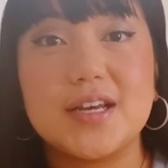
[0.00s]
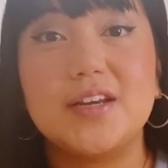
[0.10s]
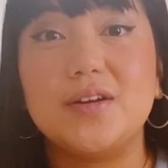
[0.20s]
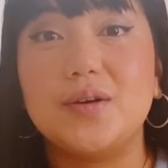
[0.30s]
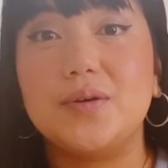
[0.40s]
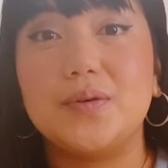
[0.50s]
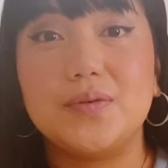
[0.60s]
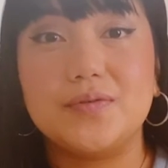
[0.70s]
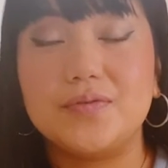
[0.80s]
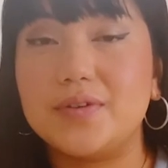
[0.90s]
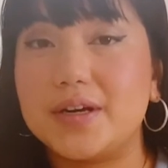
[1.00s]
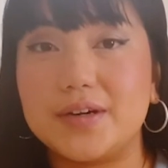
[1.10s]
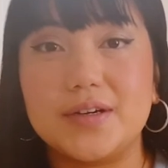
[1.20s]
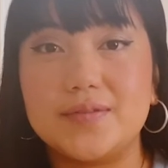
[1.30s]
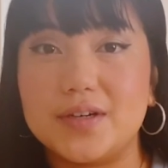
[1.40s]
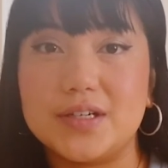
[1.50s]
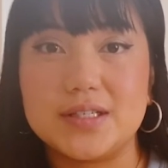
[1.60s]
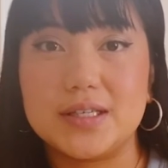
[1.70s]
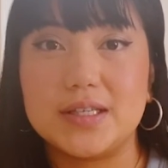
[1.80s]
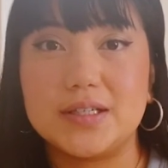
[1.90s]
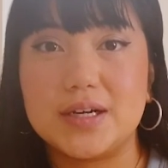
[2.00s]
I know very, very skilled